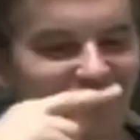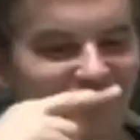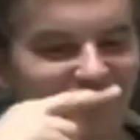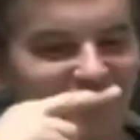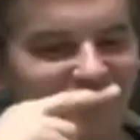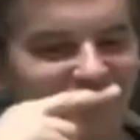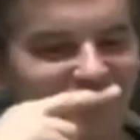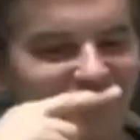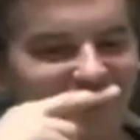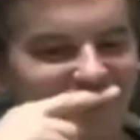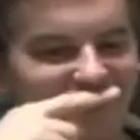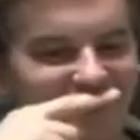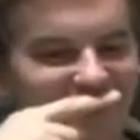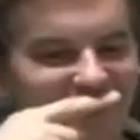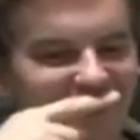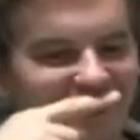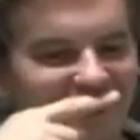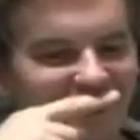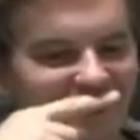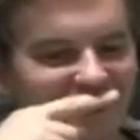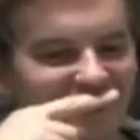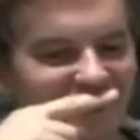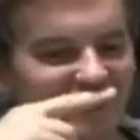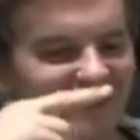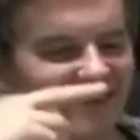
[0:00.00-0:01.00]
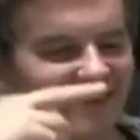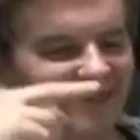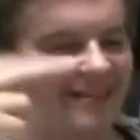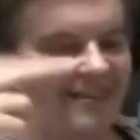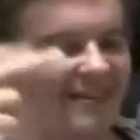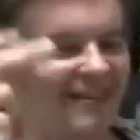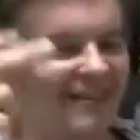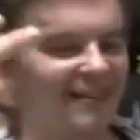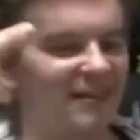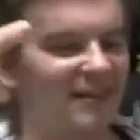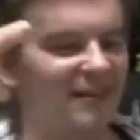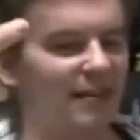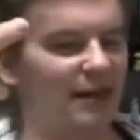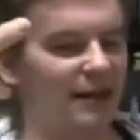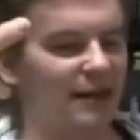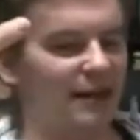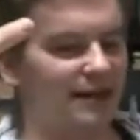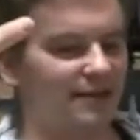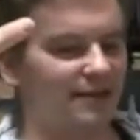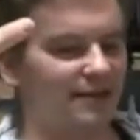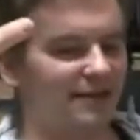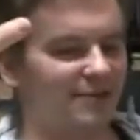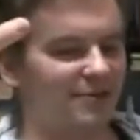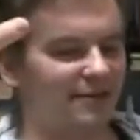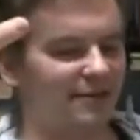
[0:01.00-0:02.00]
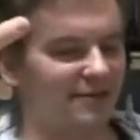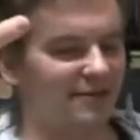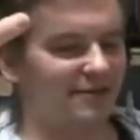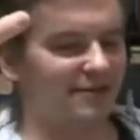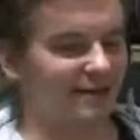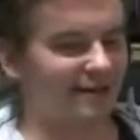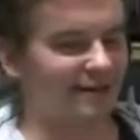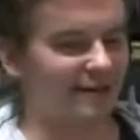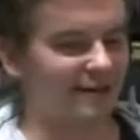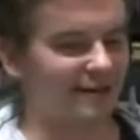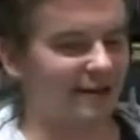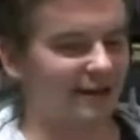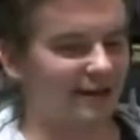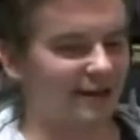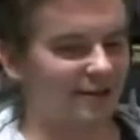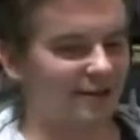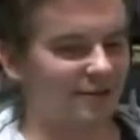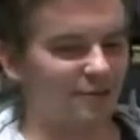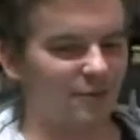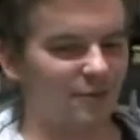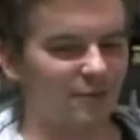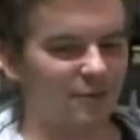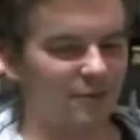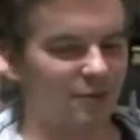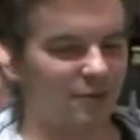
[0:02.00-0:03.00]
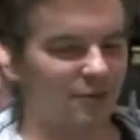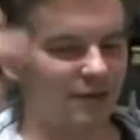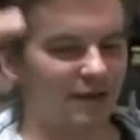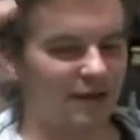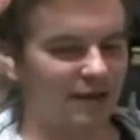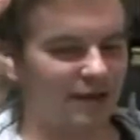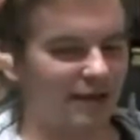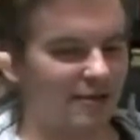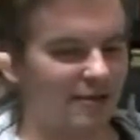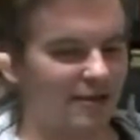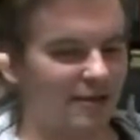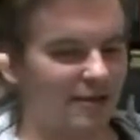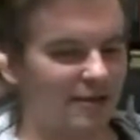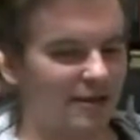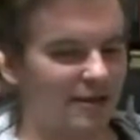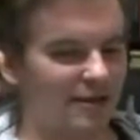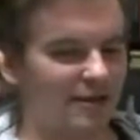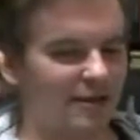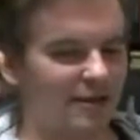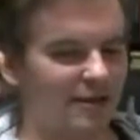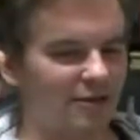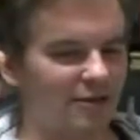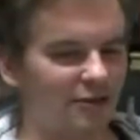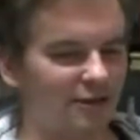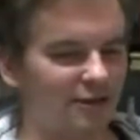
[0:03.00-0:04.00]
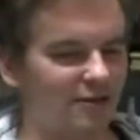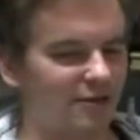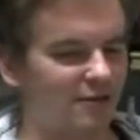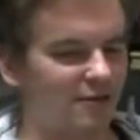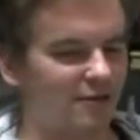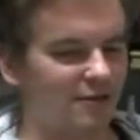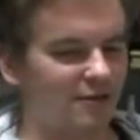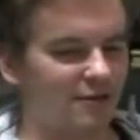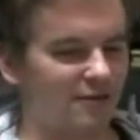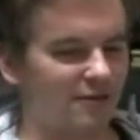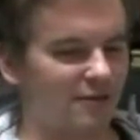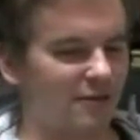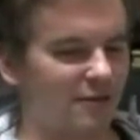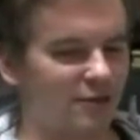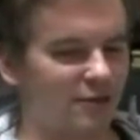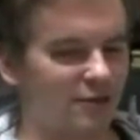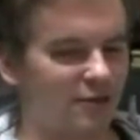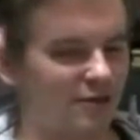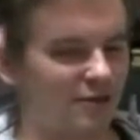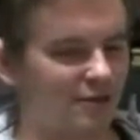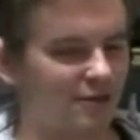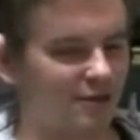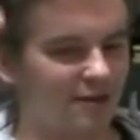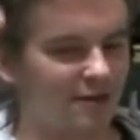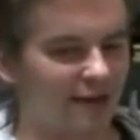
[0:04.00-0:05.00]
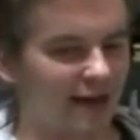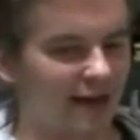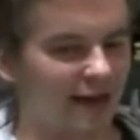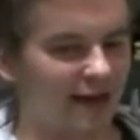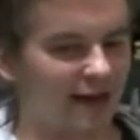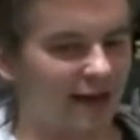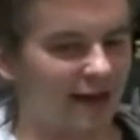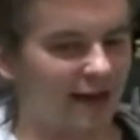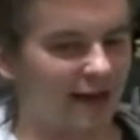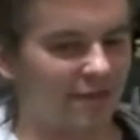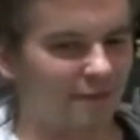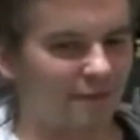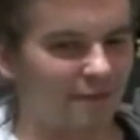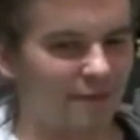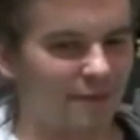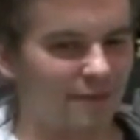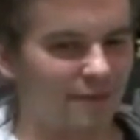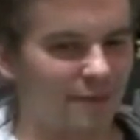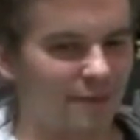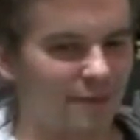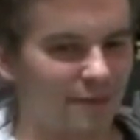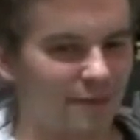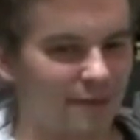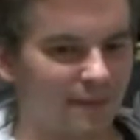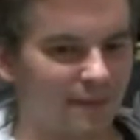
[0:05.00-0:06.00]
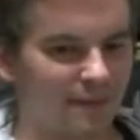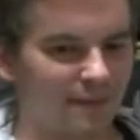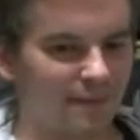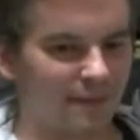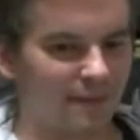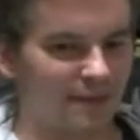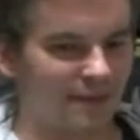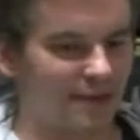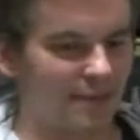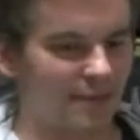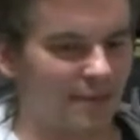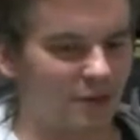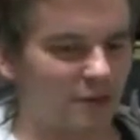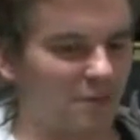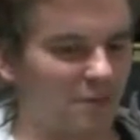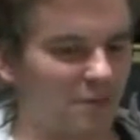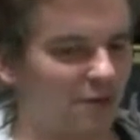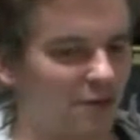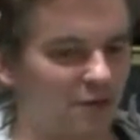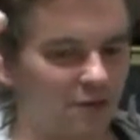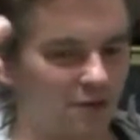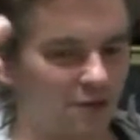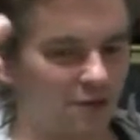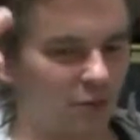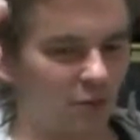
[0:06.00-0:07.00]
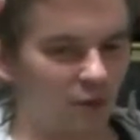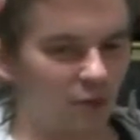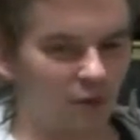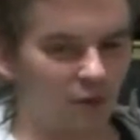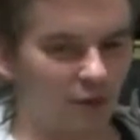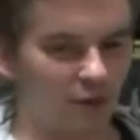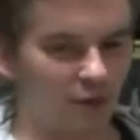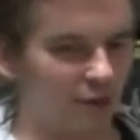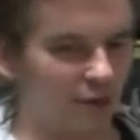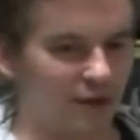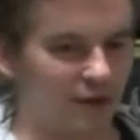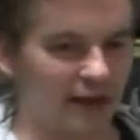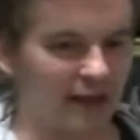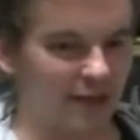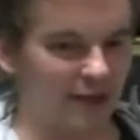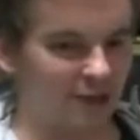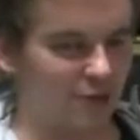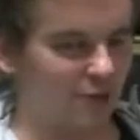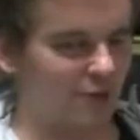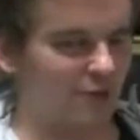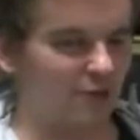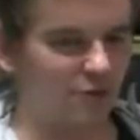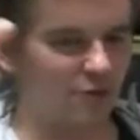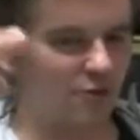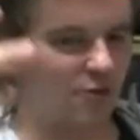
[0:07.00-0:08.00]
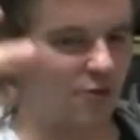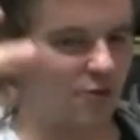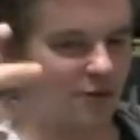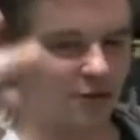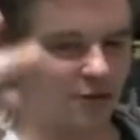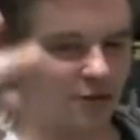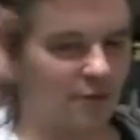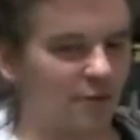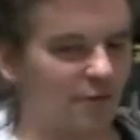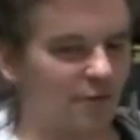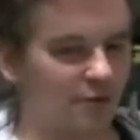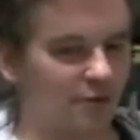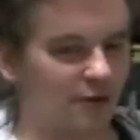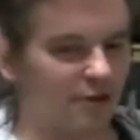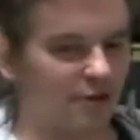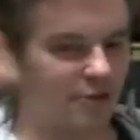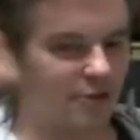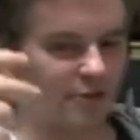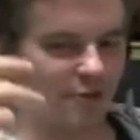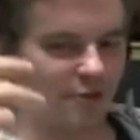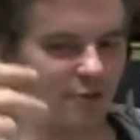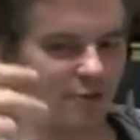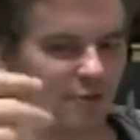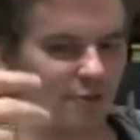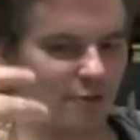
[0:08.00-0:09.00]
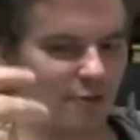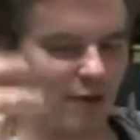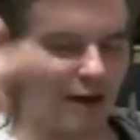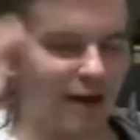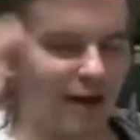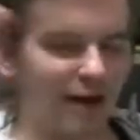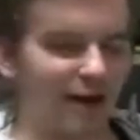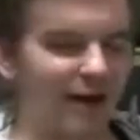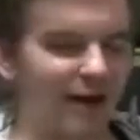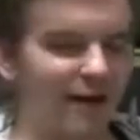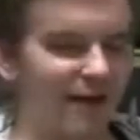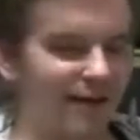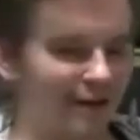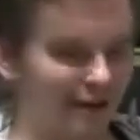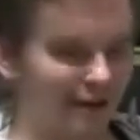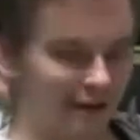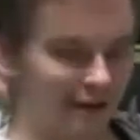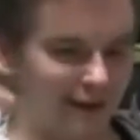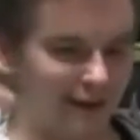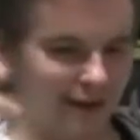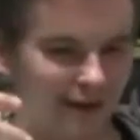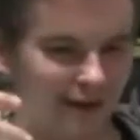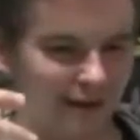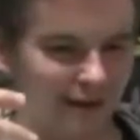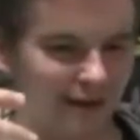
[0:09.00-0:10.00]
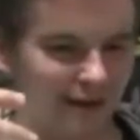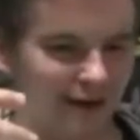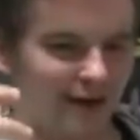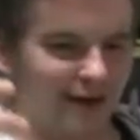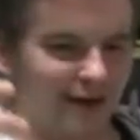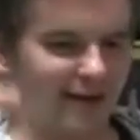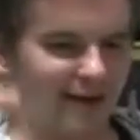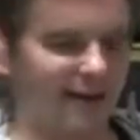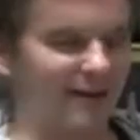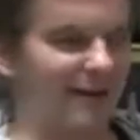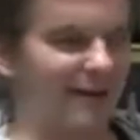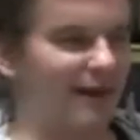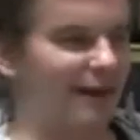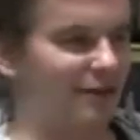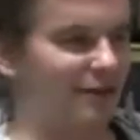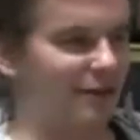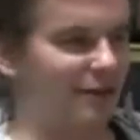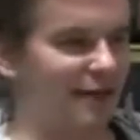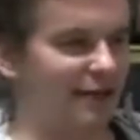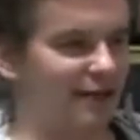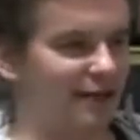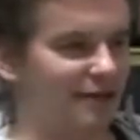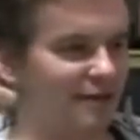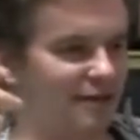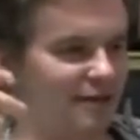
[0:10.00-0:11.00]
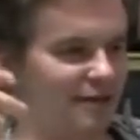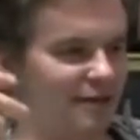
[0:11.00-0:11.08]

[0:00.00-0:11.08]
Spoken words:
mostly. Like, it's interesting that I guess when we were kids, it didn't affect us because we just didn't have the same experience of the world that we had. So we just took different things out of The Fly, right? And now that I